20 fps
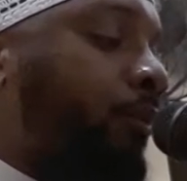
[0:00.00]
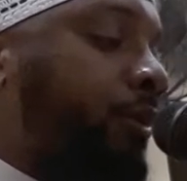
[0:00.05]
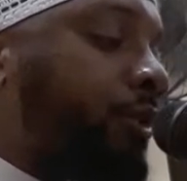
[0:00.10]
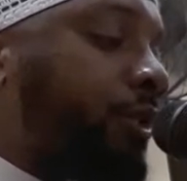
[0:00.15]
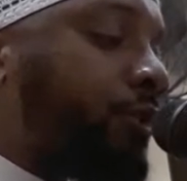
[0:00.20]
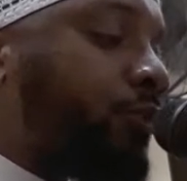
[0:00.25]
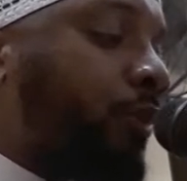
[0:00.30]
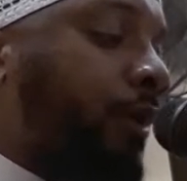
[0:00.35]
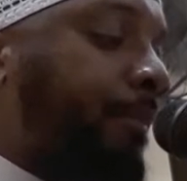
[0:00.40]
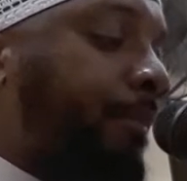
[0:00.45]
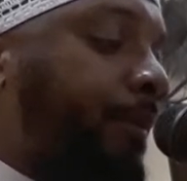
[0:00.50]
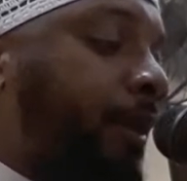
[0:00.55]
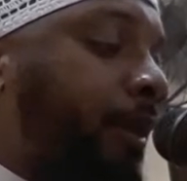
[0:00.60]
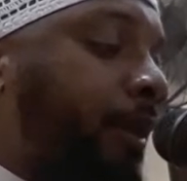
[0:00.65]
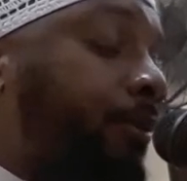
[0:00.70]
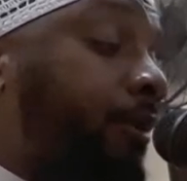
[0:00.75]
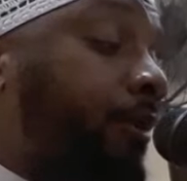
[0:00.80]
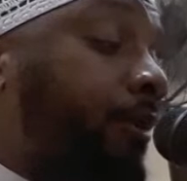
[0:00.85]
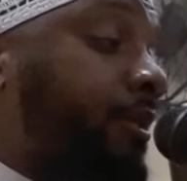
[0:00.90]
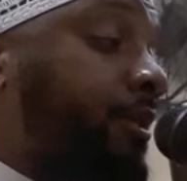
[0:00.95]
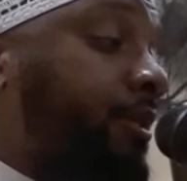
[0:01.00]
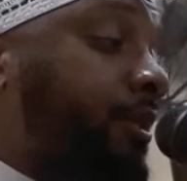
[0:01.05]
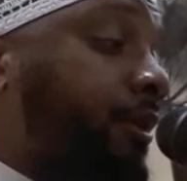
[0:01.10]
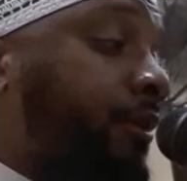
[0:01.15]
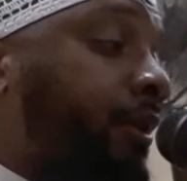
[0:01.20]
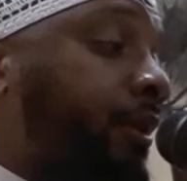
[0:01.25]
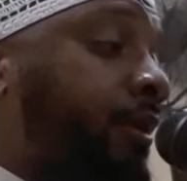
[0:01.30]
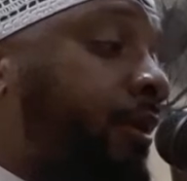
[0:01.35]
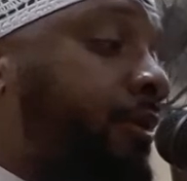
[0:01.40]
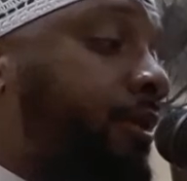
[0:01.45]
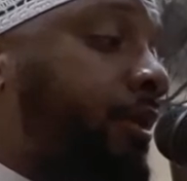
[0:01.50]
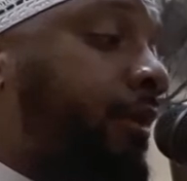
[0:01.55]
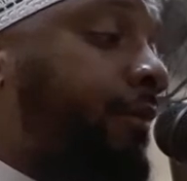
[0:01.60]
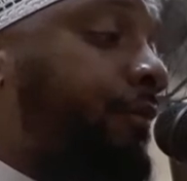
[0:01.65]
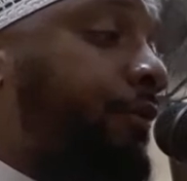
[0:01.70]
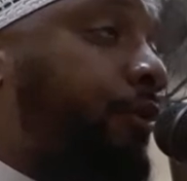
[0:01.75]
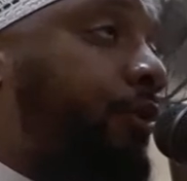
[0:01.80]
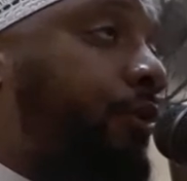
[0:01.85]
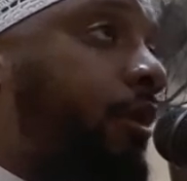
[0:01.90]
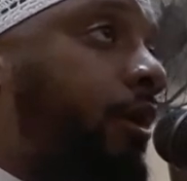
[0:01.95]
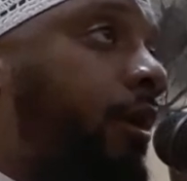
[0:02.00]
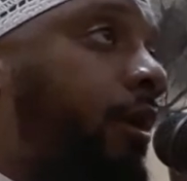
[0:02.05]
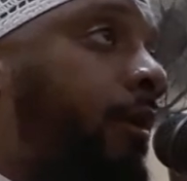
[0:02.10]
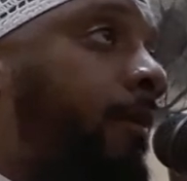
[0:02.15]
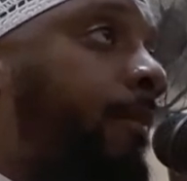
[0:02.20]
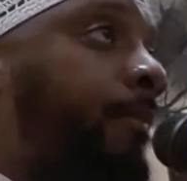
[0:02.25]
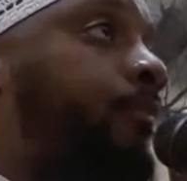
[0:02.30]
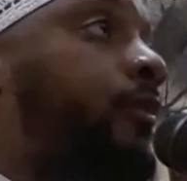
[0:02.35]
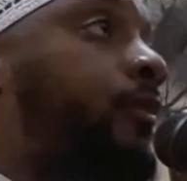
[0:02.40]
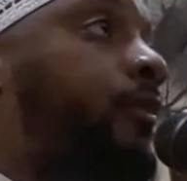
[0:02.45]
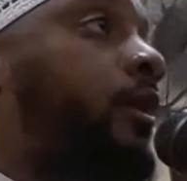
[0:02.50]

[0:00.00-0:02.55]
We just want people to be serious. If you come,